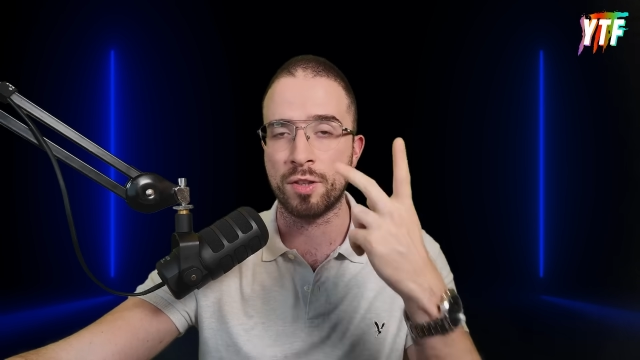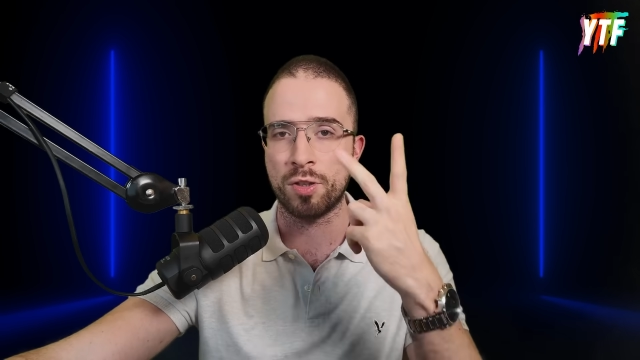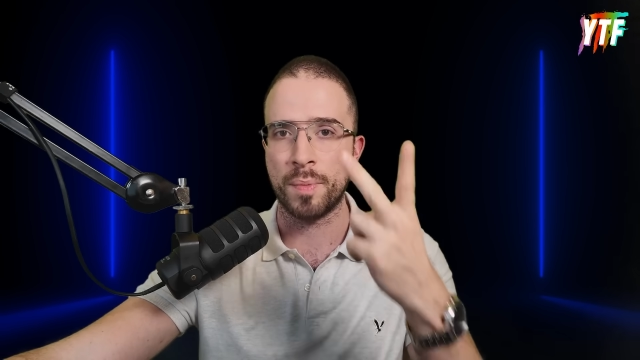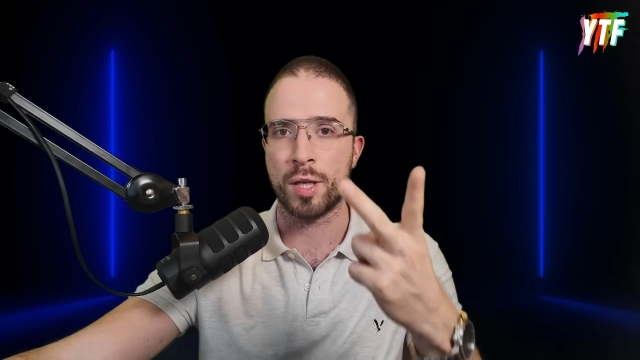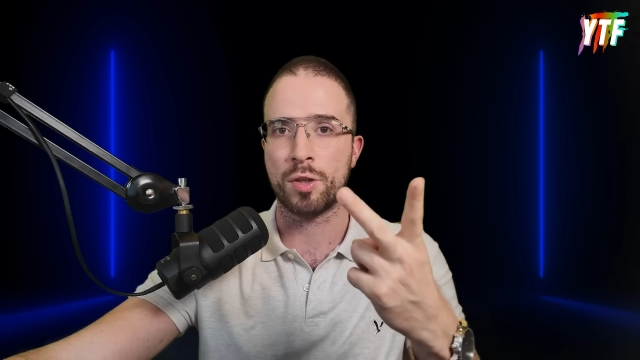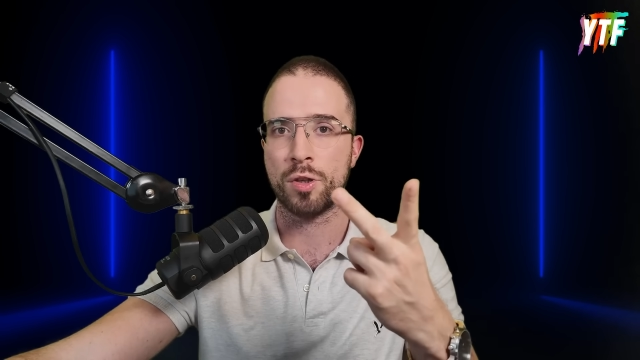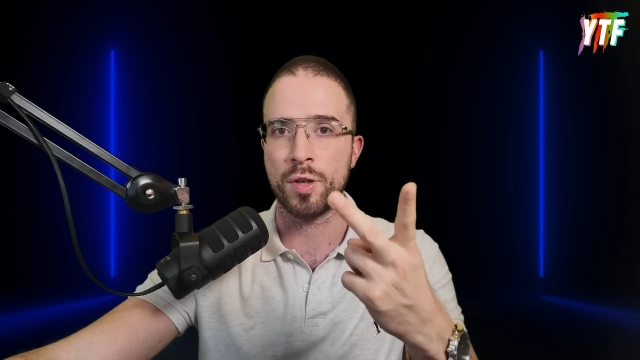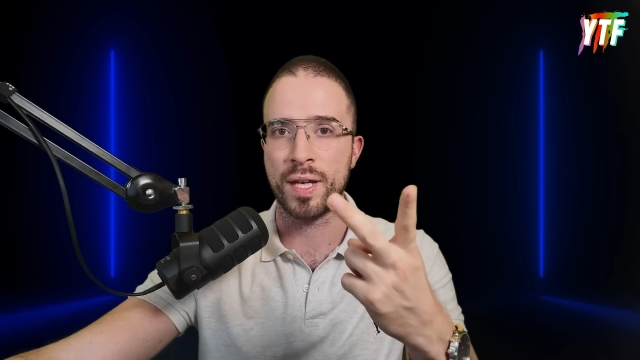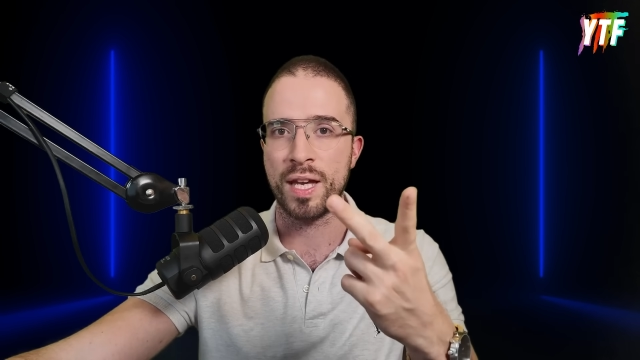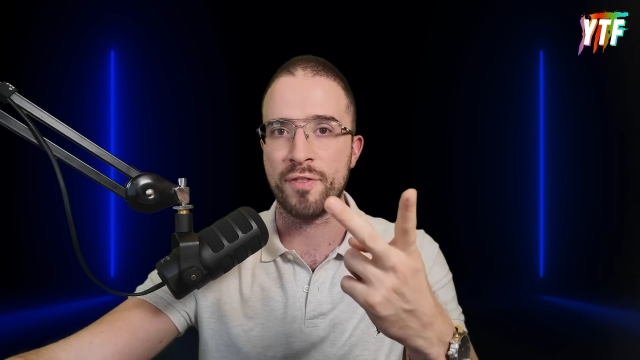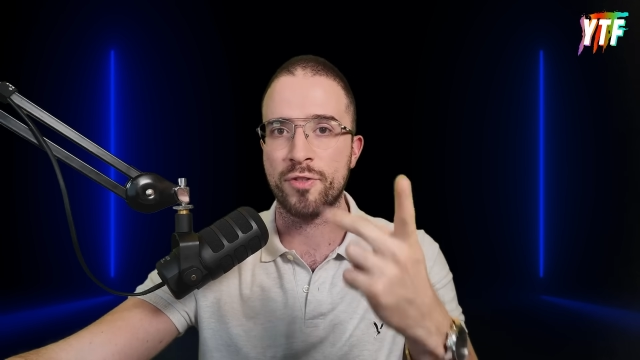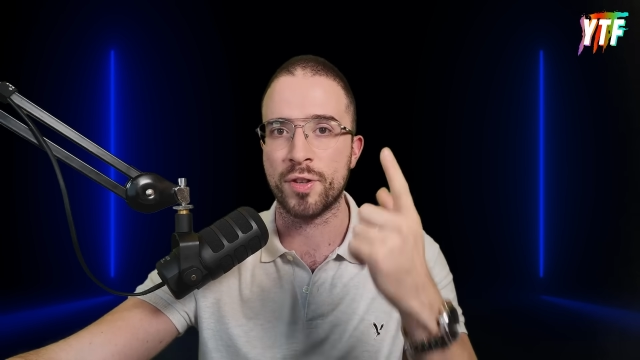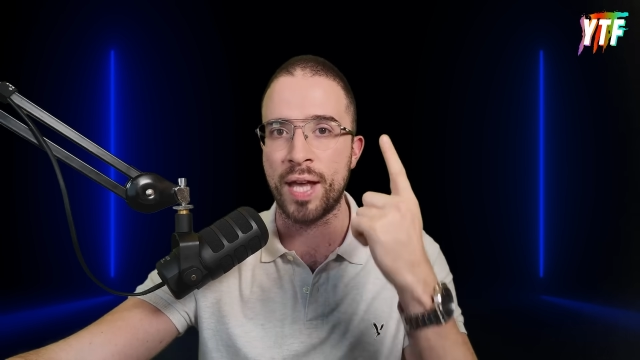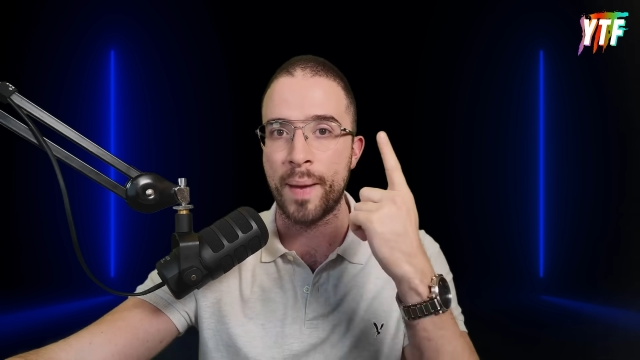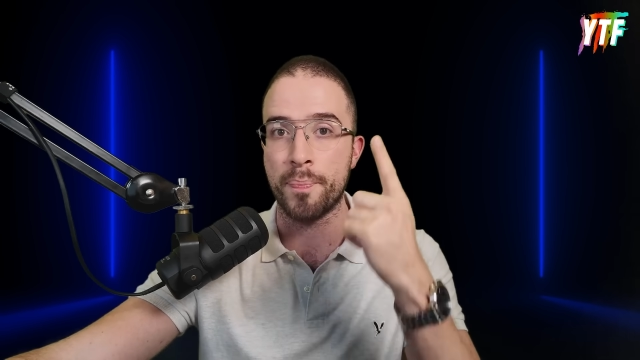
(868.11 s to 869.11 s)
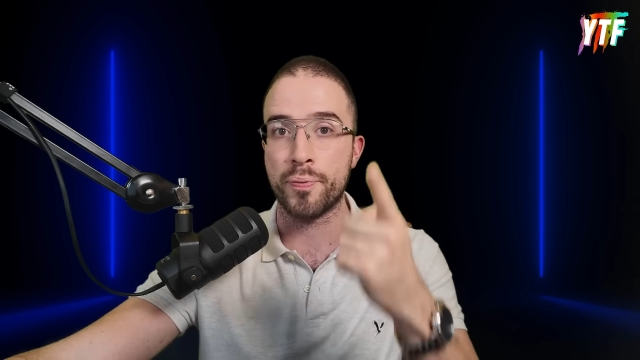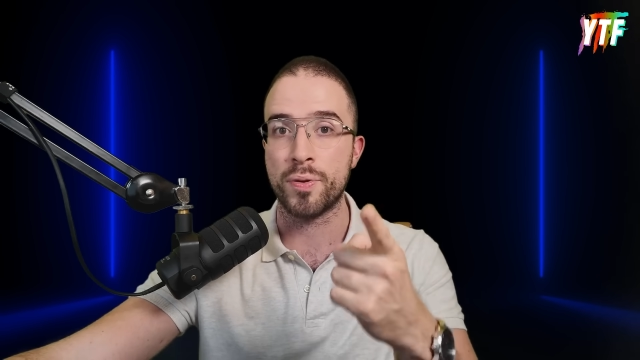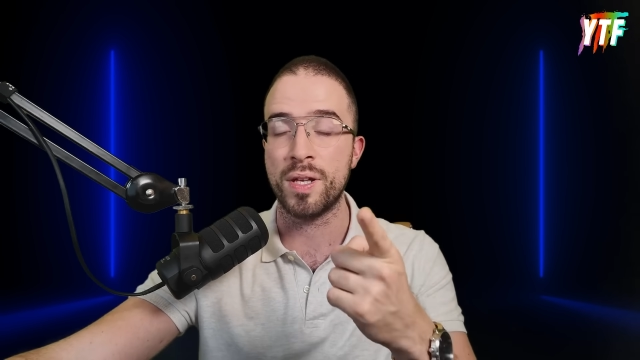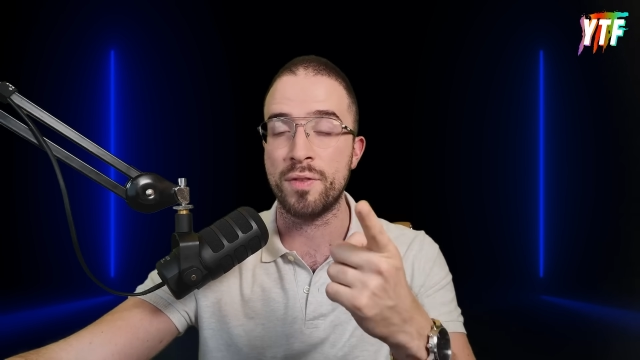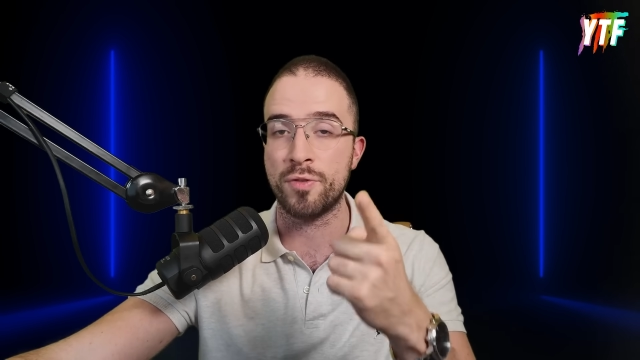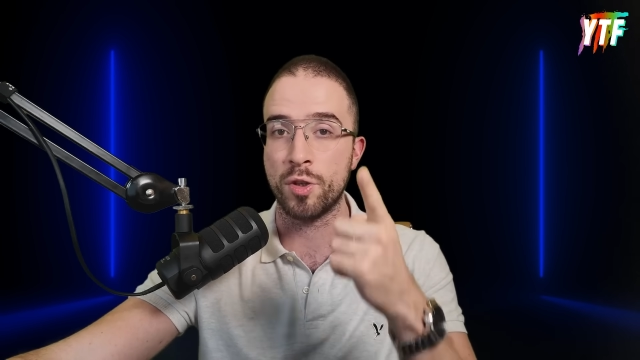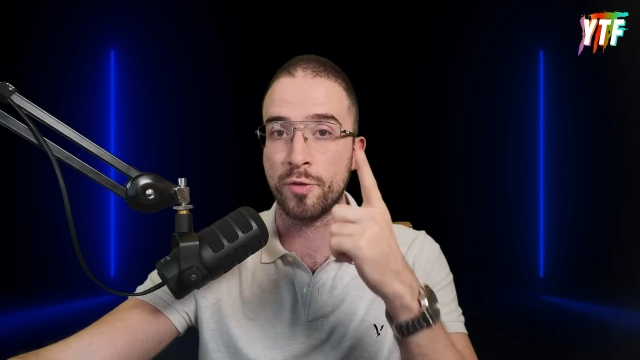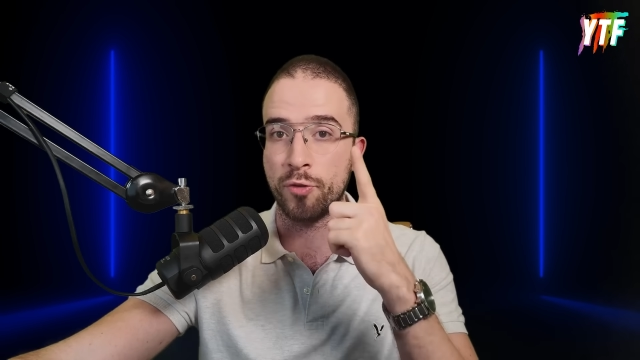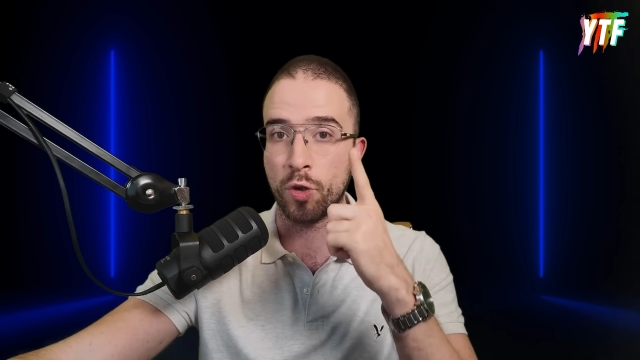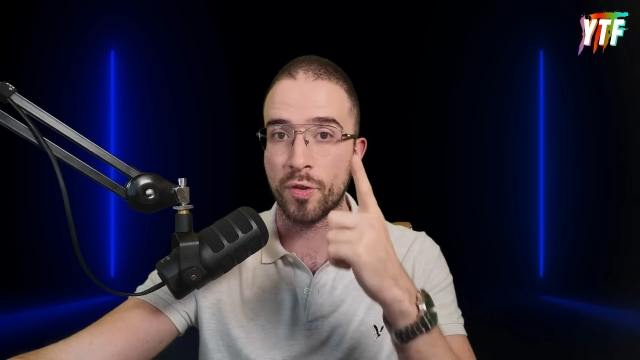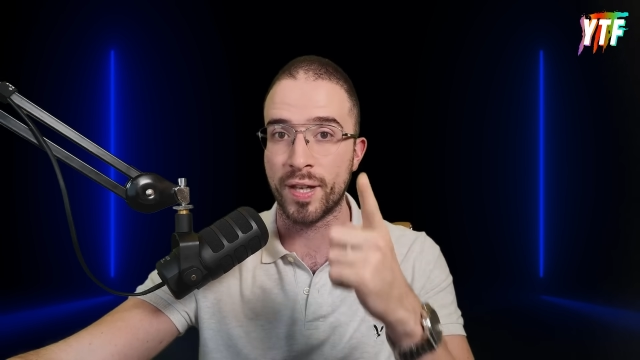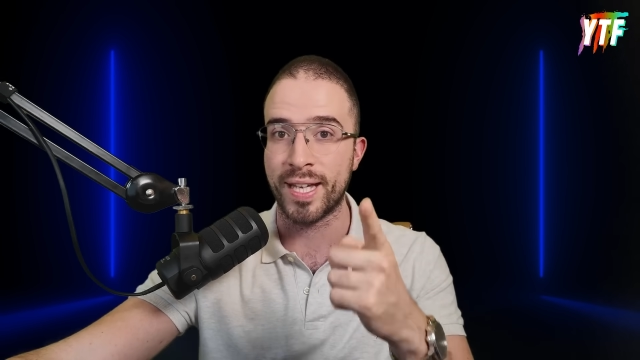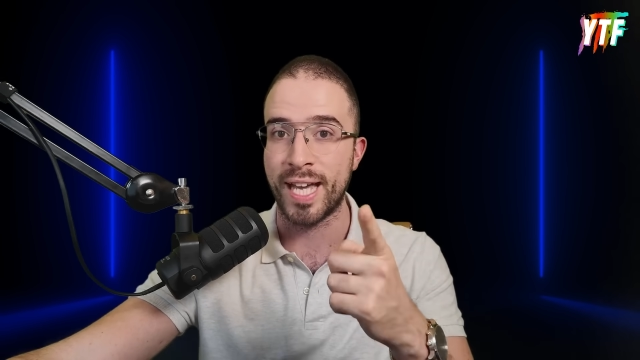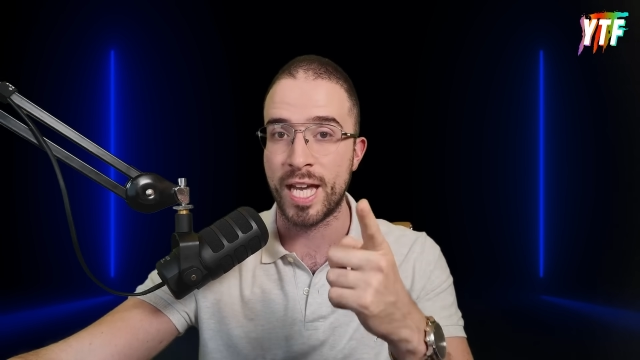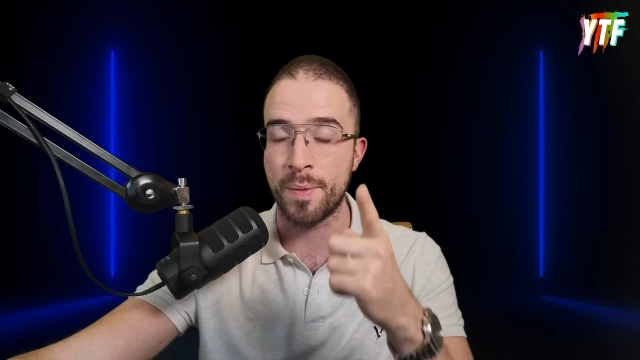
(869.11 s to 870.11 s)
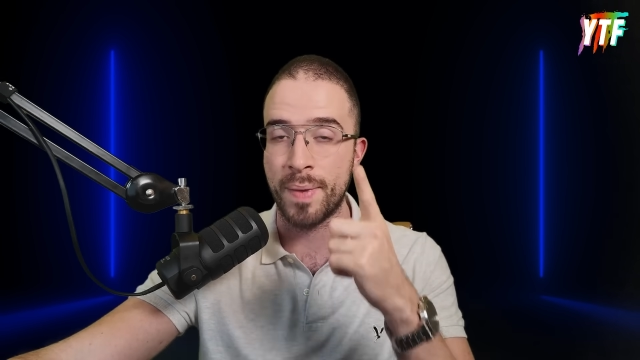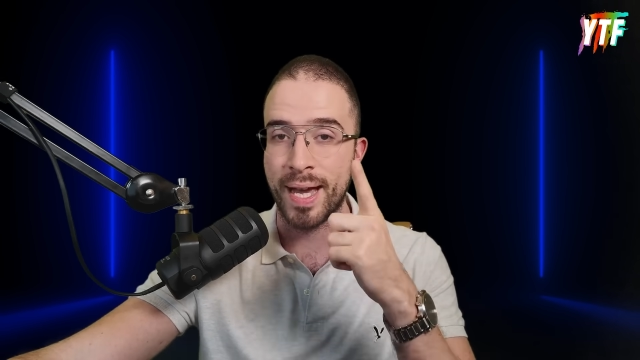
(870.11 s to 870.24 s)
So make sure you're here for that. Preview for the game